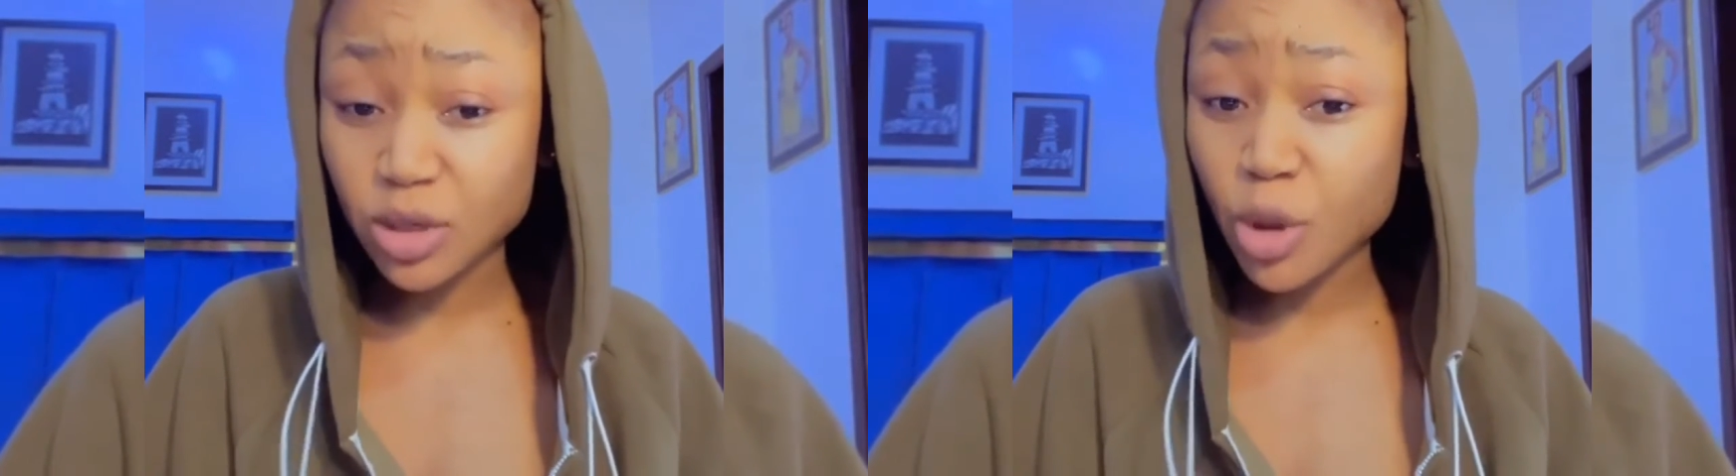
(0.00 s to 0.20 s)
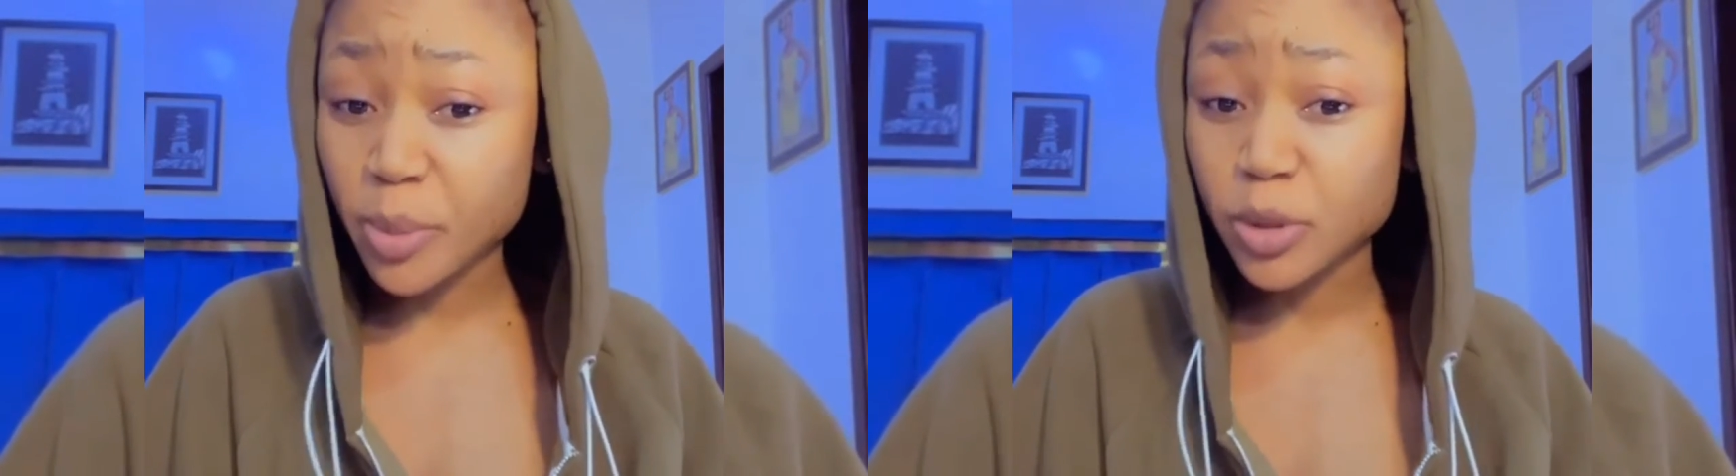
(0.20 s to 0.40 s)

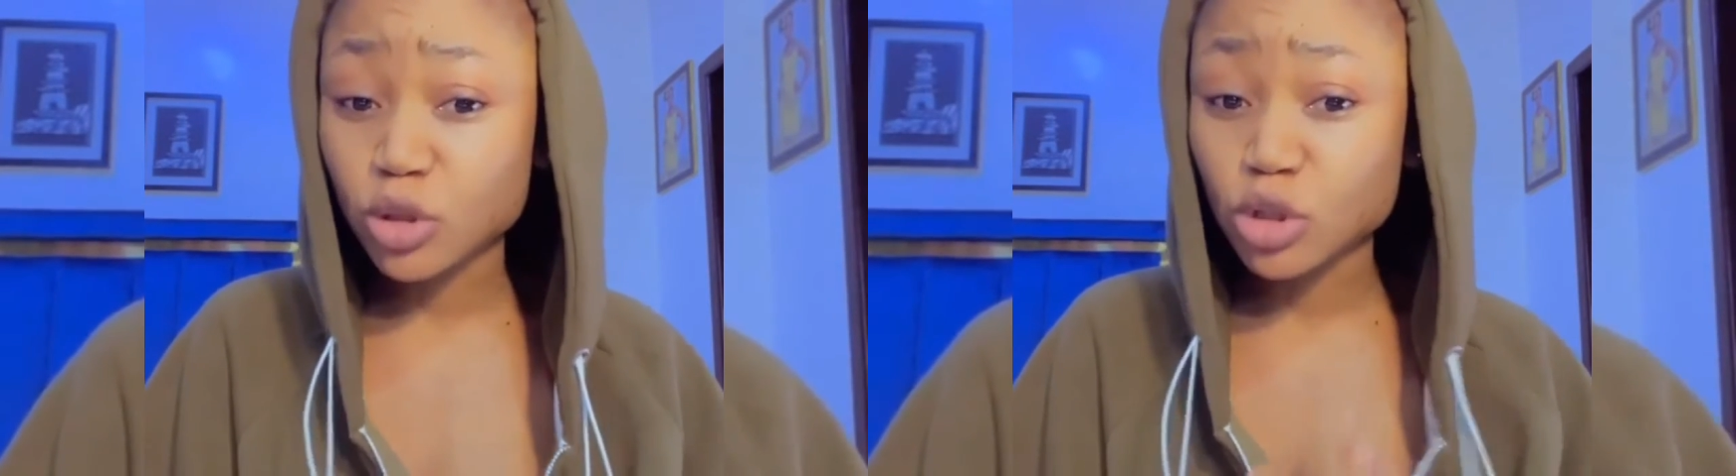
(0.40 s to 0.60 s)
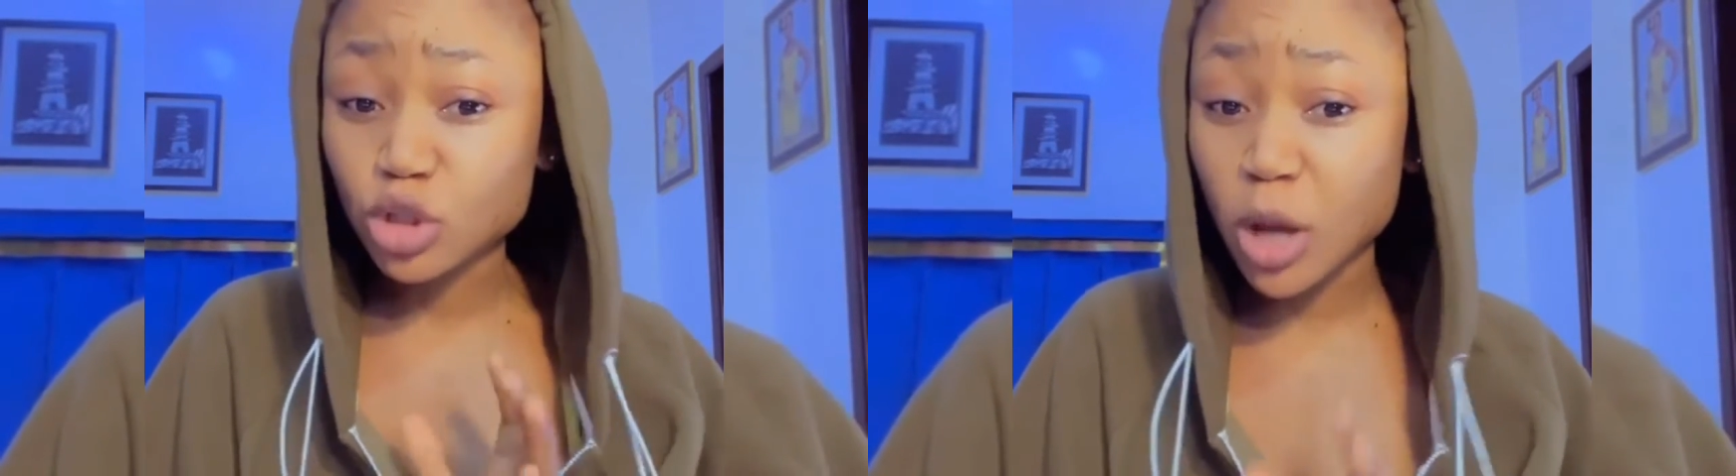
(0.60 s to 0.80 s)
You people
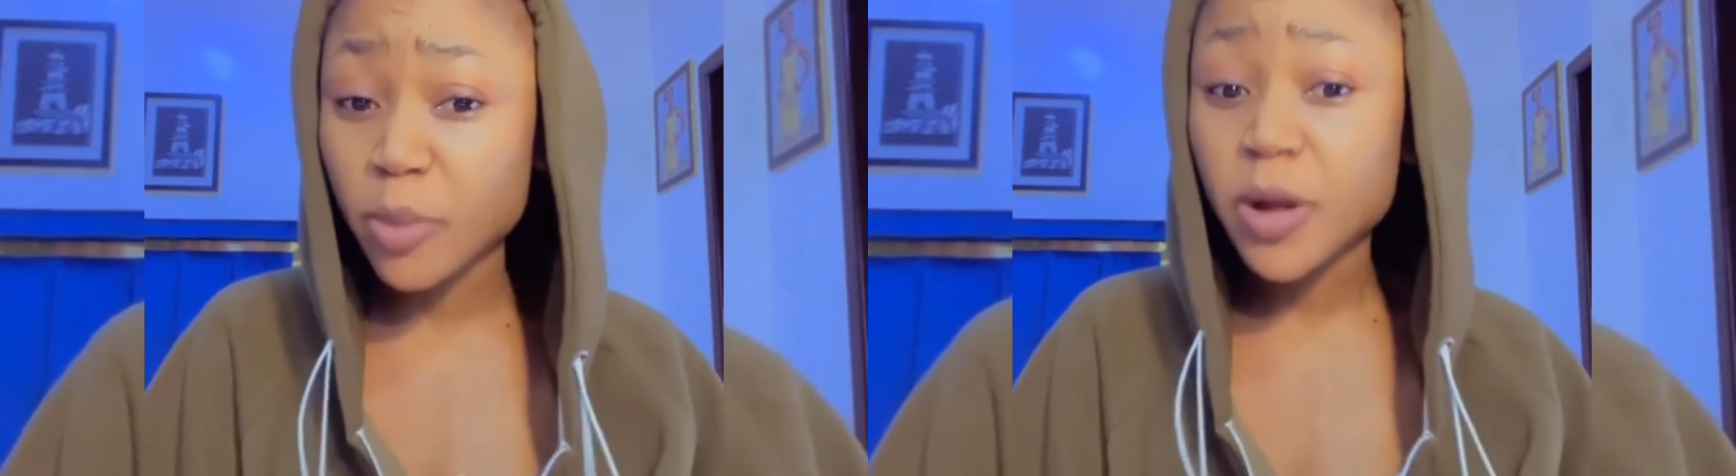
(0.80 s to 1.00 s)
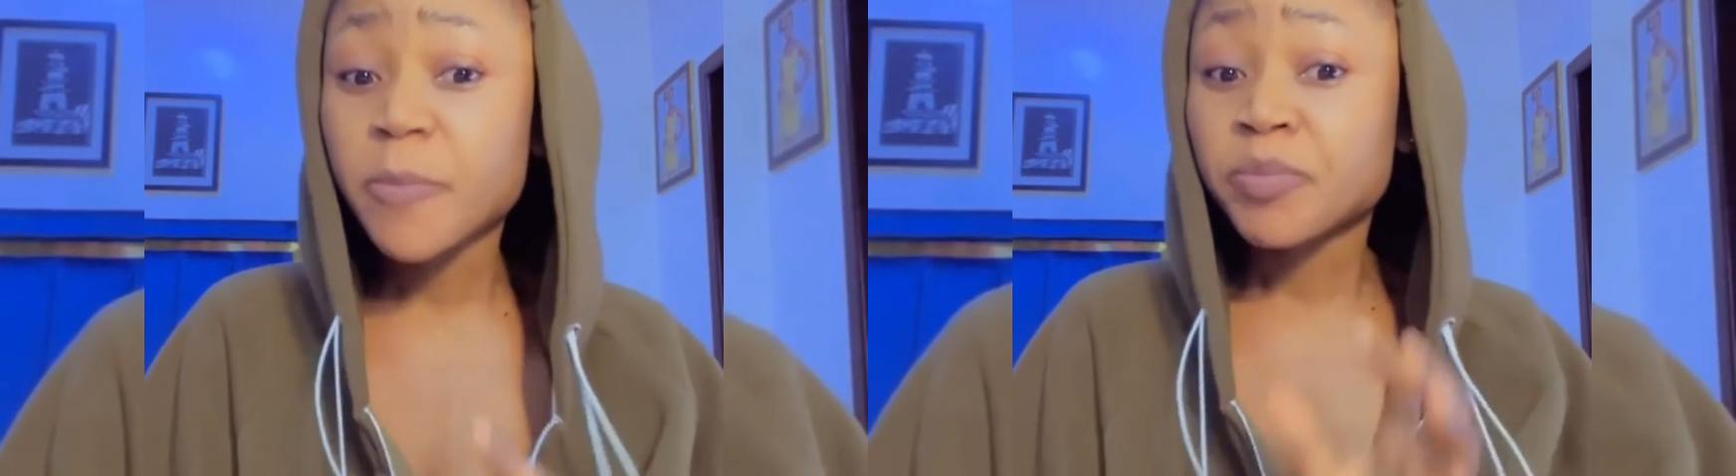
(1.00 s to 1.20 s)
should
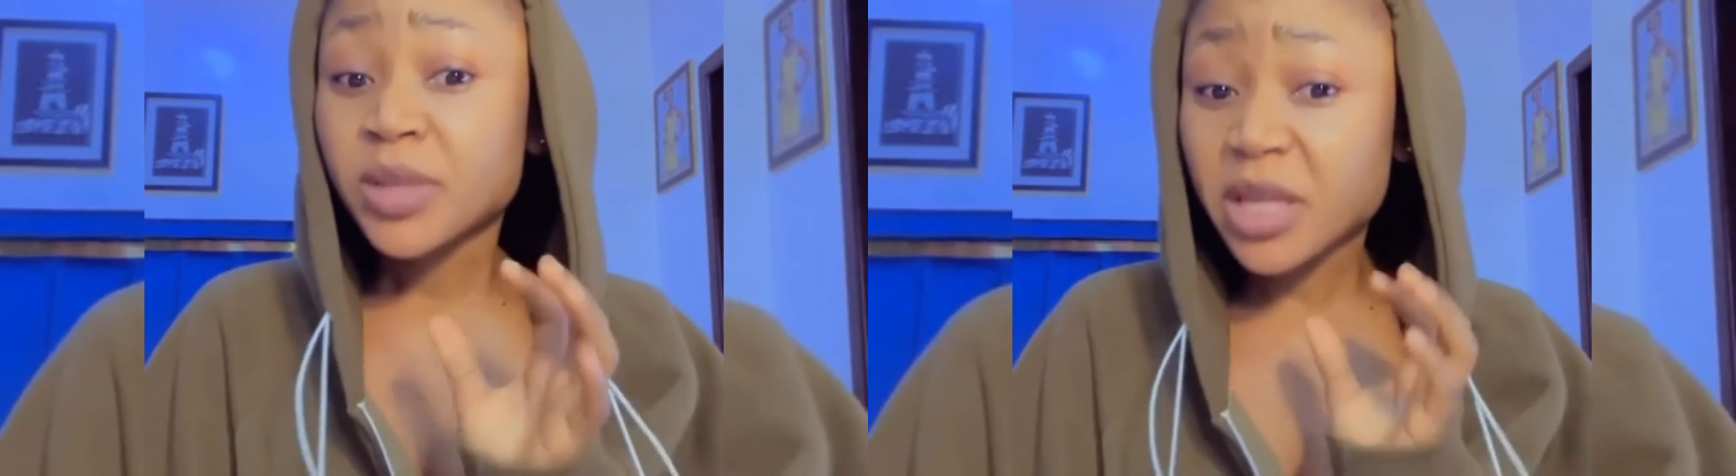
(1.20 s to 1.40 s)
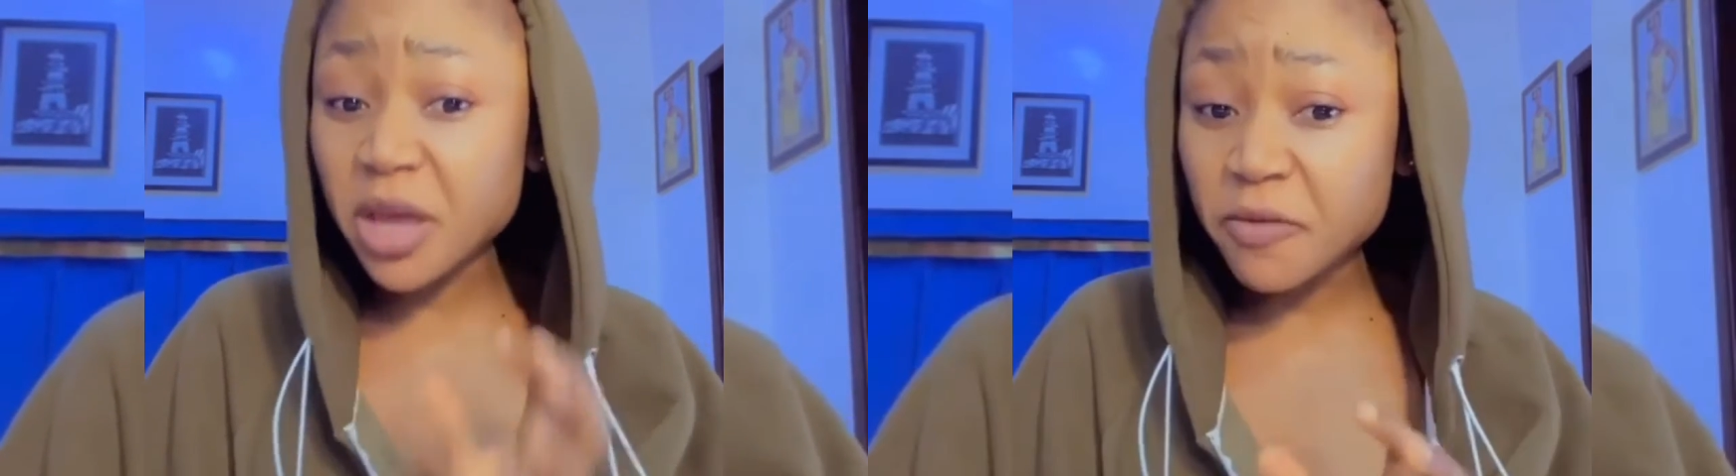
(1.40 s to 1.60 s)
stop
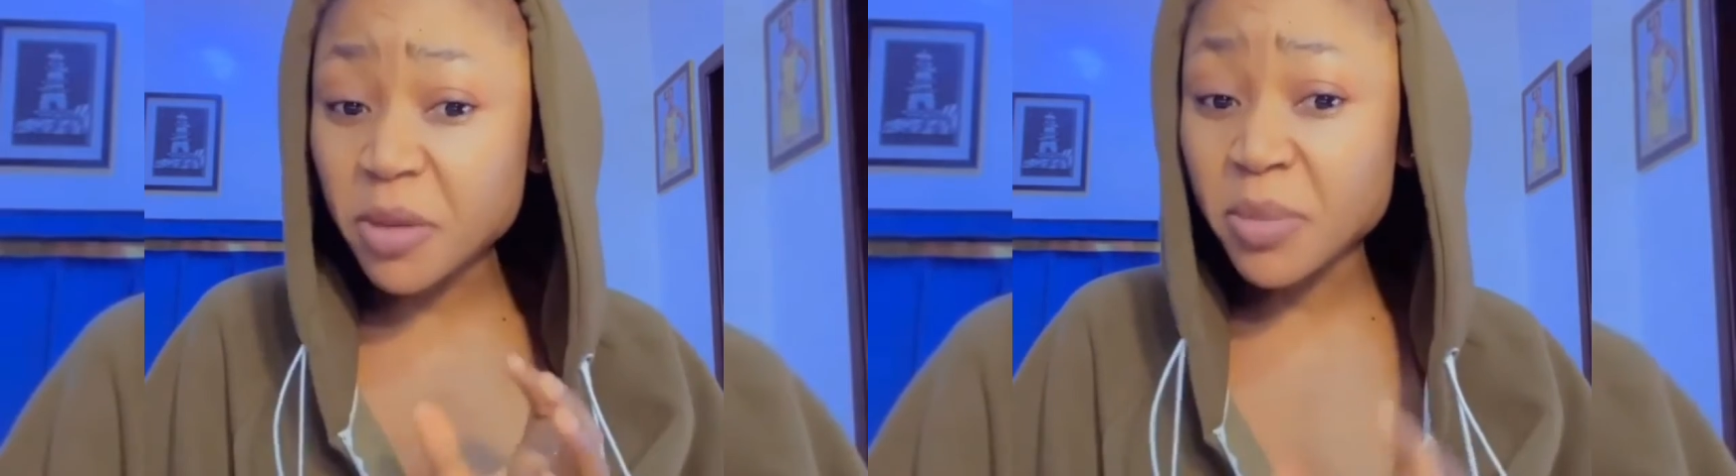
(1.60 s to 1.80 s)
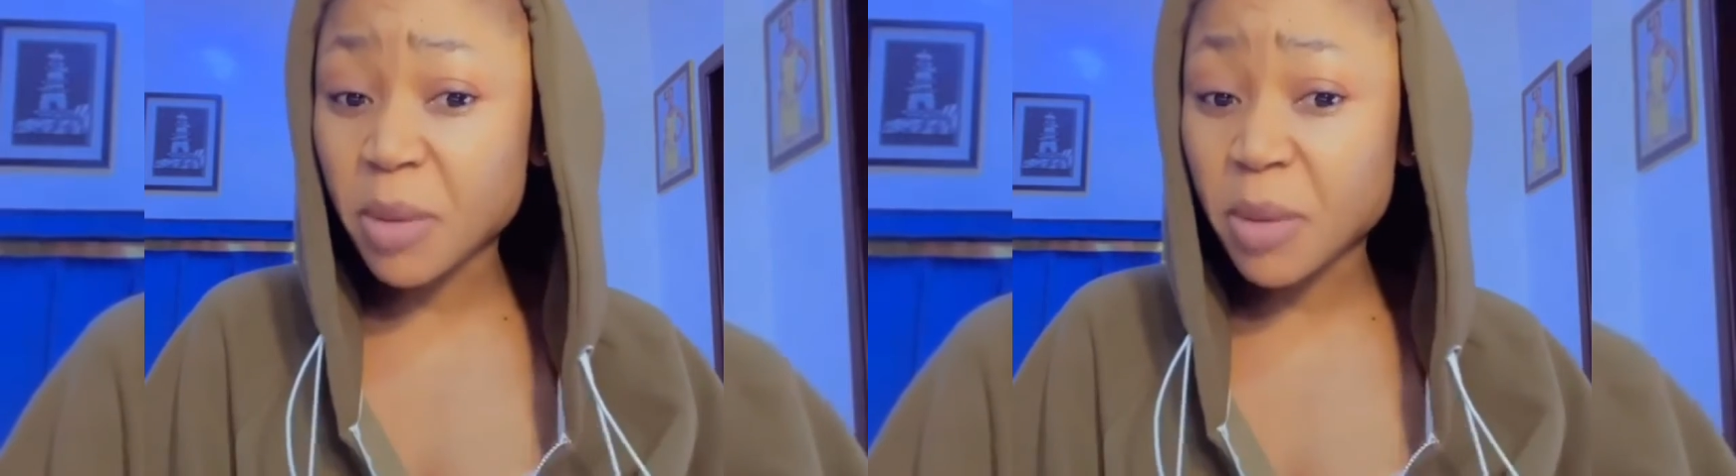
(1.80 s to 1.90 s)
giving